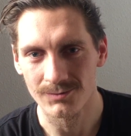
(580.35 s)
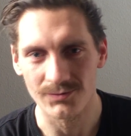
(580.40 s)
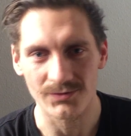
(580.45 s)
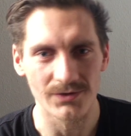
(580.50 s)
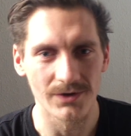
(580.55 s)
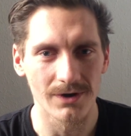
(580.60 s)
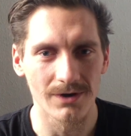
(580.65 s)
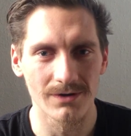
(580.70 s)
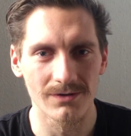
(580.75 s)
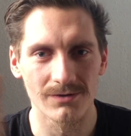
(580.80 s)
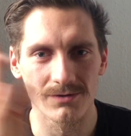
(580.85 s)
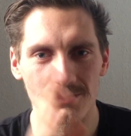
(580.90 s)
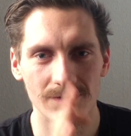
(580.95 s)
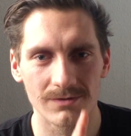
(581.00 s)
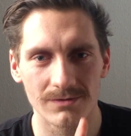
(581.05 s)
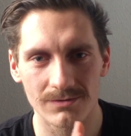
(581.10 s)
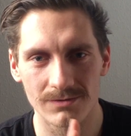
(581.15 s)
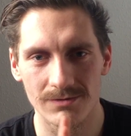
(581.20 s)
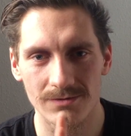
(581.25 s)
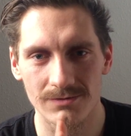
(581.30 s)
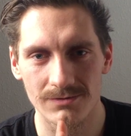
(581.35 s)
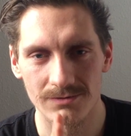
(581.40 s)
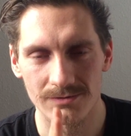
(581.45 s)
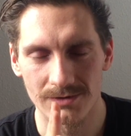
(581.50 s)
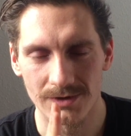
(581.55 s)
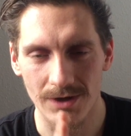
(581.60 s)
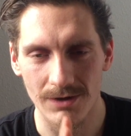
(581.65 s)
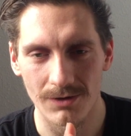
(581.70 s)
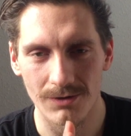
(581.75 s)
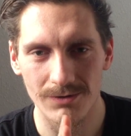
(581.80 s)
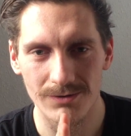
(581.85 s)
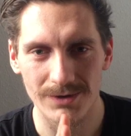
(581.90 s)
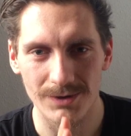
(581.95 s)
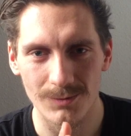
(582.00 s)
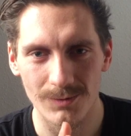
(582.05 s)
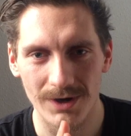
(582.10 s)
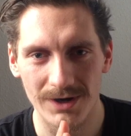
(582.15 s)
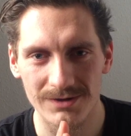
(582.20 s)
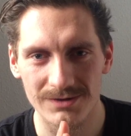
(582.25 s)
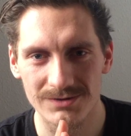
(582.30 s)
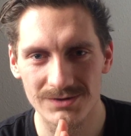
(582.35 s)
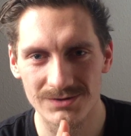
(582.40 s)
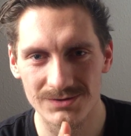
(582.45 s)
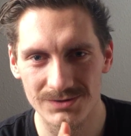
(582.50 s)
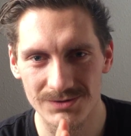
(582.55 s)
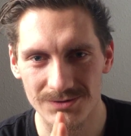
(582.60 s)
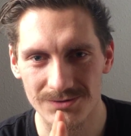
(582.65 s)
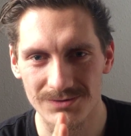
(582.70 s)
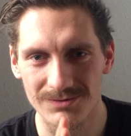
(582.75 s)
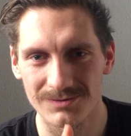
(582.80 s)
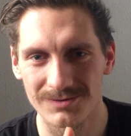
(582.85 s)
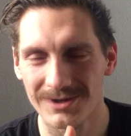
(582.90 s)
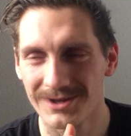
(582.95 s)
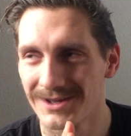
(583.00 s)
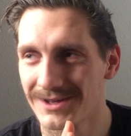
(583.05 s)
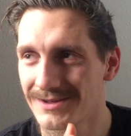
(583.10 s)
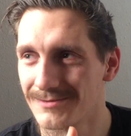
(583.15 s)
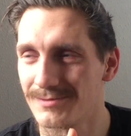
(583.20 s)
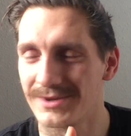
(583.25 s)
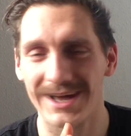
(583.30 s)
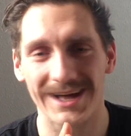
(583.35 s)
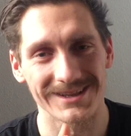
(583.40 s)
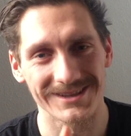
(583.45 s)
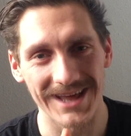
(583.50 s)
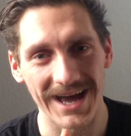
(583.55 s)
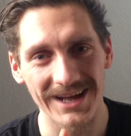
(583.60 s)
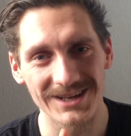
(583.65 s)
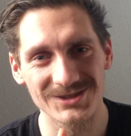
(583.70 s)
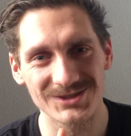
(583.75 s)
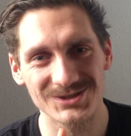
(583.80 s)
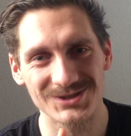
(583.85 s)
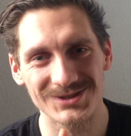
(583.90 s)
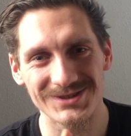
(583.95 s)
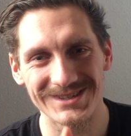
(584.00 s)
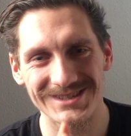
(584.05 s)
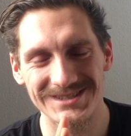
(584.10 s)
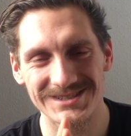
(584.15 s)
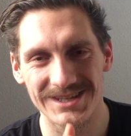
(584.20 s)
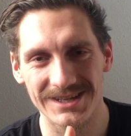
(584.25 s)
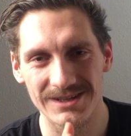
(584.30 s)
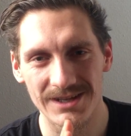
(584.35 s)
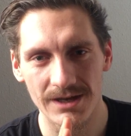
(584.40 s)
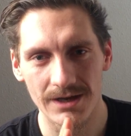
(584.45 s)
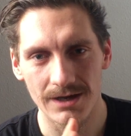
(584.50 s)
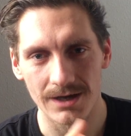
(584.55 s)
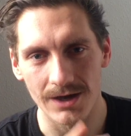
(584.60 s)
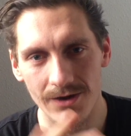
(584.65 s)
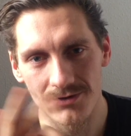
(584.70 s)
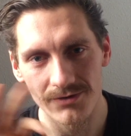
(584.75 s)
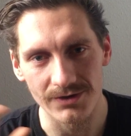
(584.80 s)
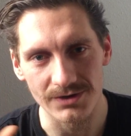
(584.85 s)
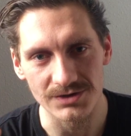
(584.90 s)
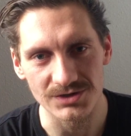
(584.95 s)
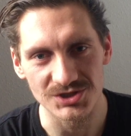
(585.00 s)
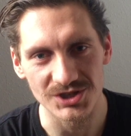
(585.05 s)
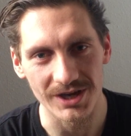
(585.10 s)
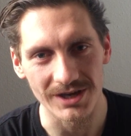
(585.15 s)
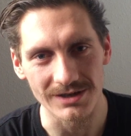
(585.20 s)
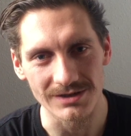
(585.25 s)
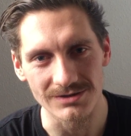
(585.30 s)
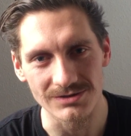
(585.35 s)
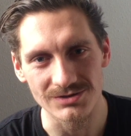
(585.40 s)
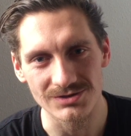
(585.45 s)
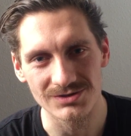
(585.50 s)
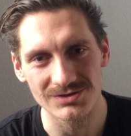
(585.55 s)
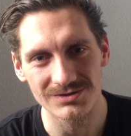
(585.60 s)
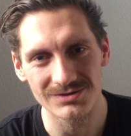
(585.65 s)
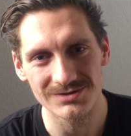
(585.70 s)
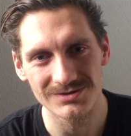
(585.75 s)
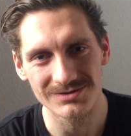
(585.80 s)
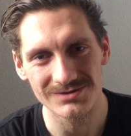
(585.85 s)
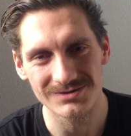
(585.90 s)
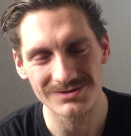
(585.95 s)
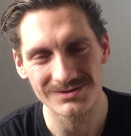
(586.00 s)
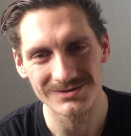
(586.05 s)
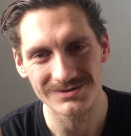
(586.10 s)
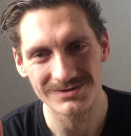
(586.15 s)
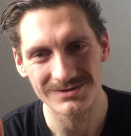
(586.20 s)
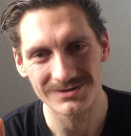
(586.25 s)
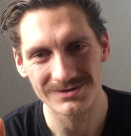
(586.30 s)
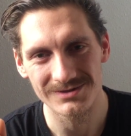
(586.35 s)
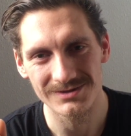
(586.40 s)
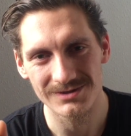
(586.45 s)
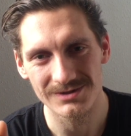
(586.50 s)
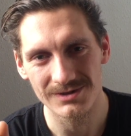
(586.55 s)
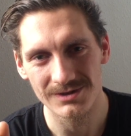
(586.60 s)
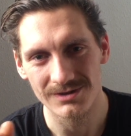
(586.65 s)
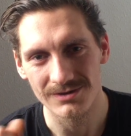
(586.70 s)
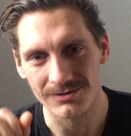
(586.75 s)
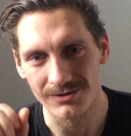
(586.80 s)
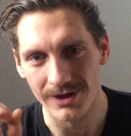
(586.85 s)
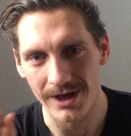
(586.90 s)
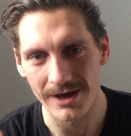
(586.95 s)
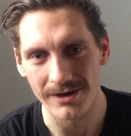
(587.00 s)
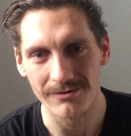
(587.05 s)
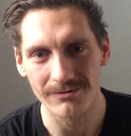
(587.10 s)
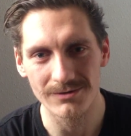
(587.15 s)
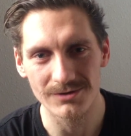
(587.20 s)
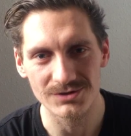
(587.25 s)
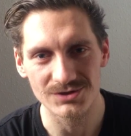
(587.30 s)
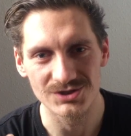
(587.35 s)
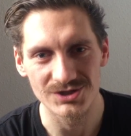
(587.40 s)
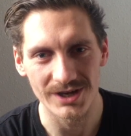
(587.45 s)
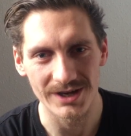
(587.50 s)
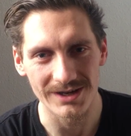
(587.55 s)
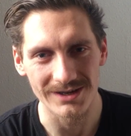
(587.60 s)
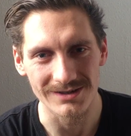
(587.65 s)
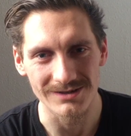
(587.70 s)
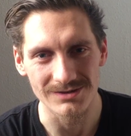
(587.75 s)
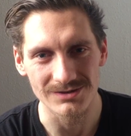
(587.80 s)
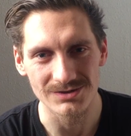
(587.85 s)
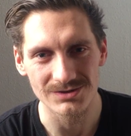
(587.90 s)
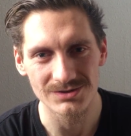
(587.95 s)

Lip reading: The only one should be attached to is that everything changes. They will change.